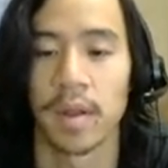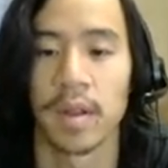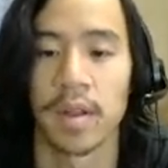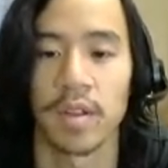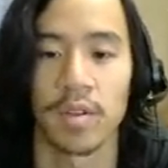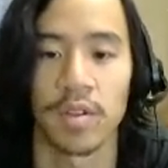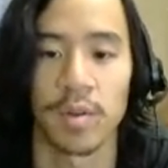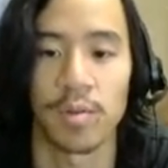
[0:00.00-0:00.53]

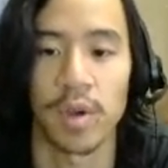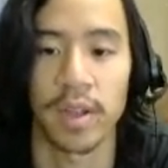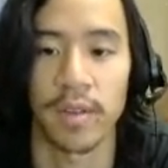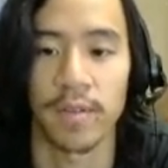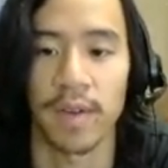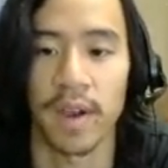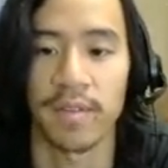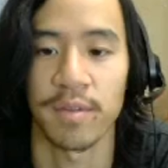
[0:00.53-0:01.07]
So
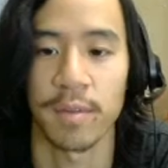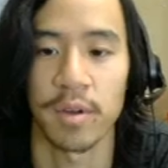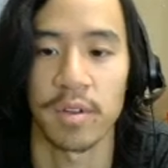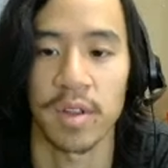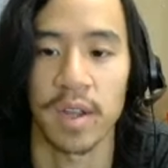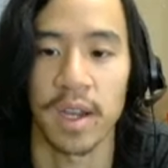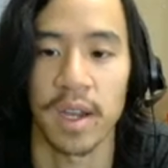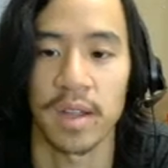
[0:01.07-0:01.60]
subtracted 5 from both
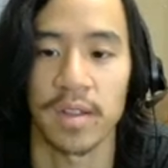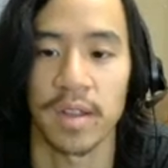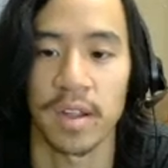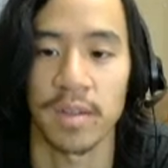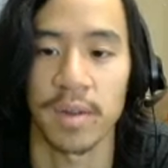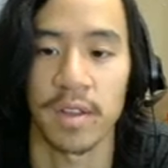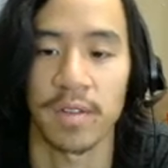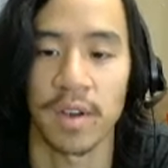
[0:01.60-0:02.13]
sides.
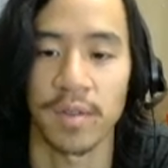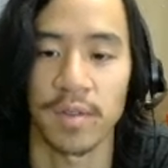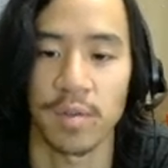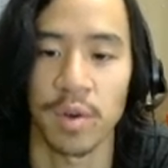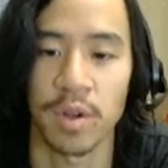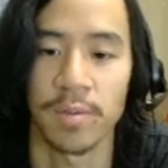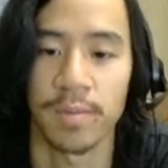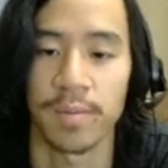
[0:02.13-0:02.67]
6 minus 5 is
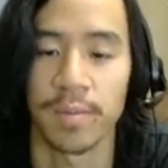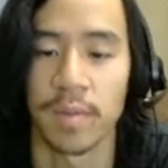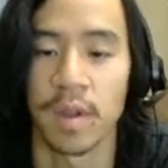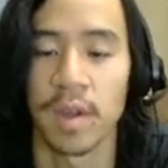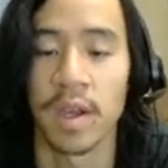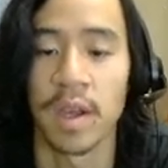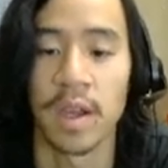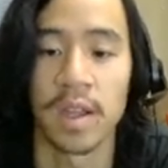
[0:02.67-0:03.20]
1.
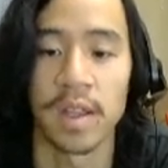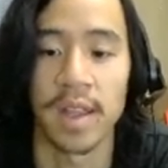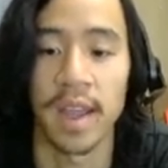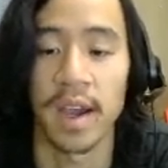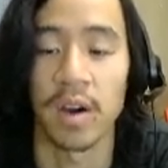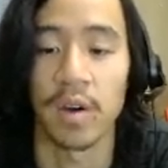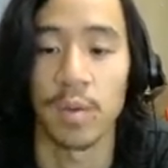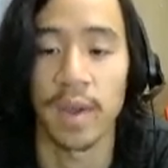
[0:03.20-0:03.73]

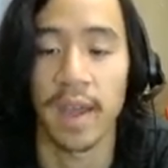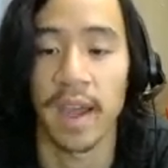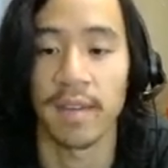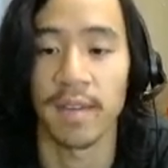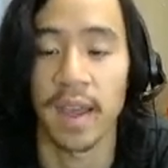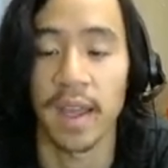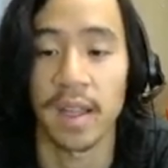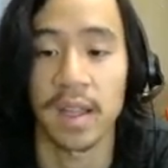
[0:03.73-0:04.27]
Now we have
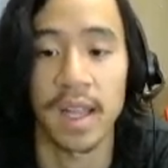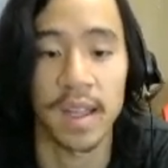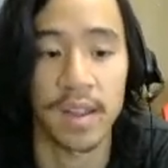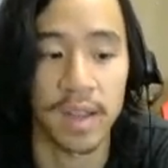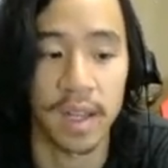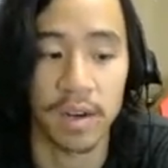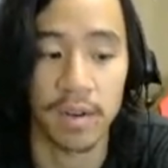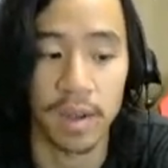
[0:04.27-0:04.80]
a less
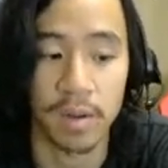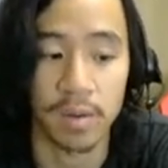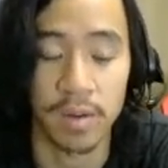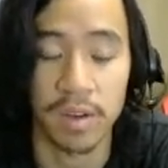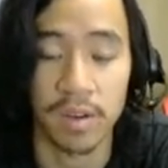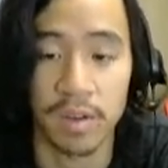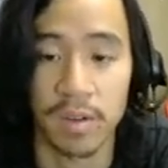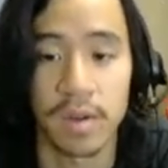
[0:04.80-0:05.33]
than or equal
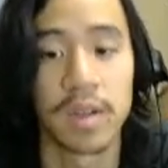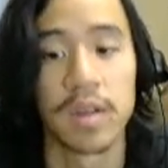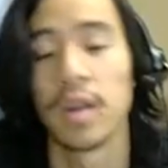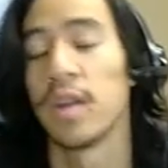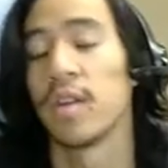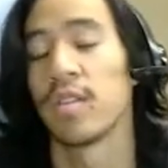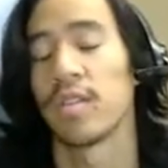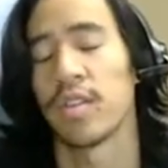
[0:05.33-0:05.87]
to.
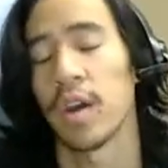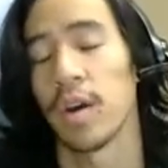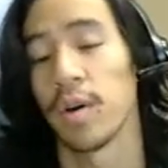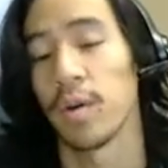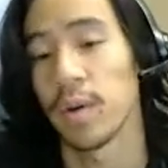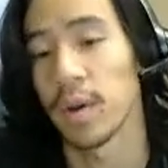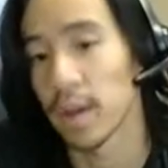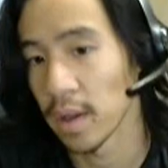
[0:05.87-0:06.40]

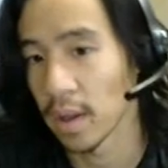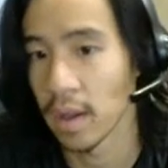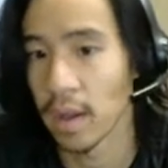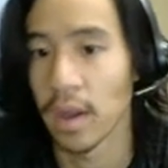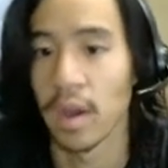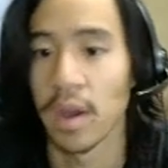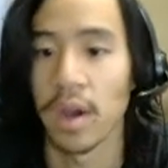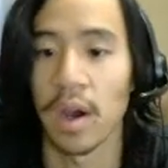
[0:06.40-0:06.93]
So
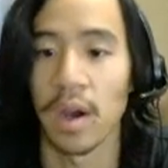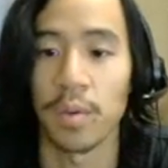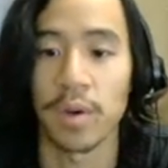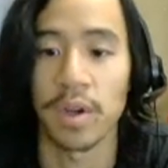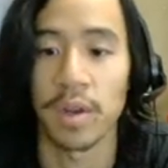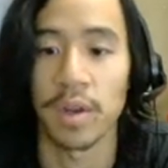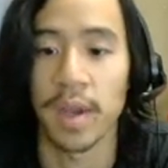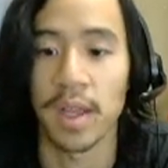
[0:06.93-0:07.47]
we're
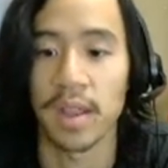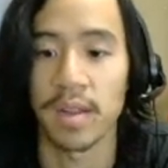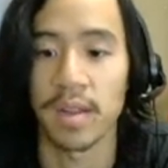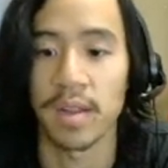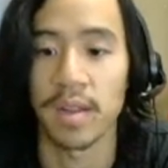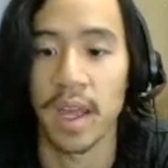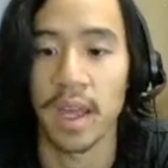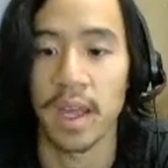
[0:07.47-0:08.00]
going to make this
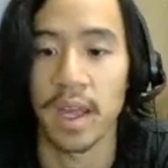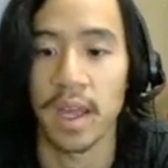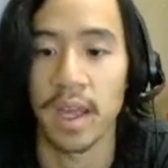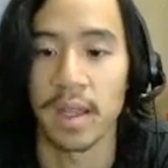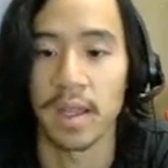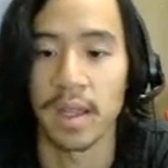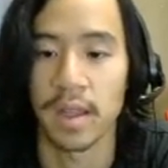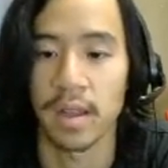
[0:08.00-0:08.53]

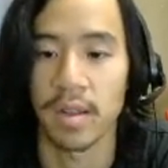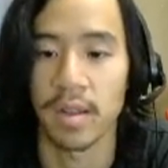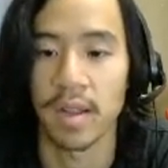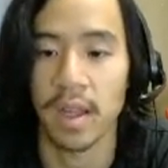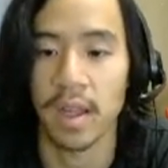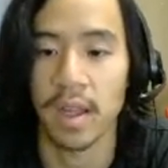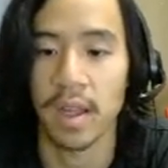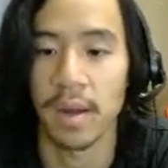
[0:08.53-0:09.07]
this is a
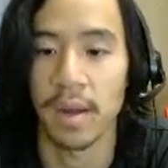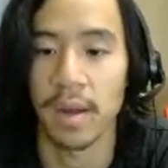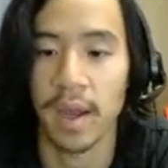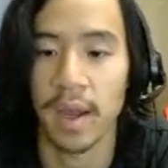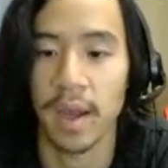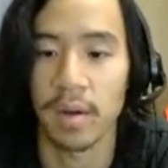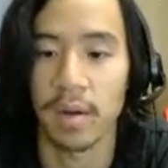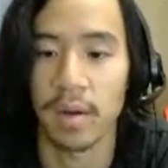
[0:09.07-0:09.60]

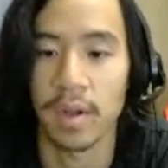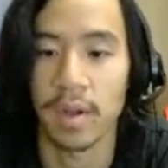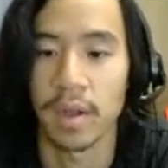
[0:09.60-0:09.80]
compound